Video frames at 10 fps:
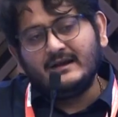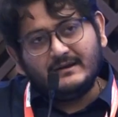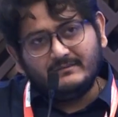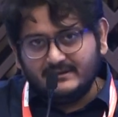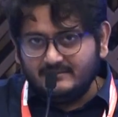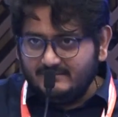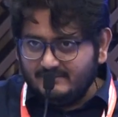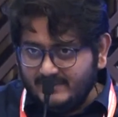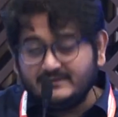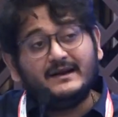And
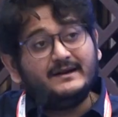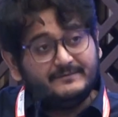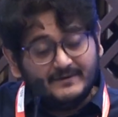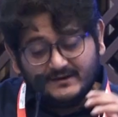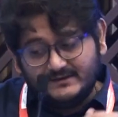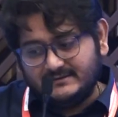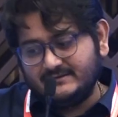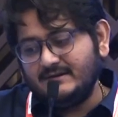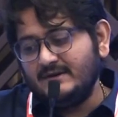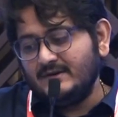with antifungals.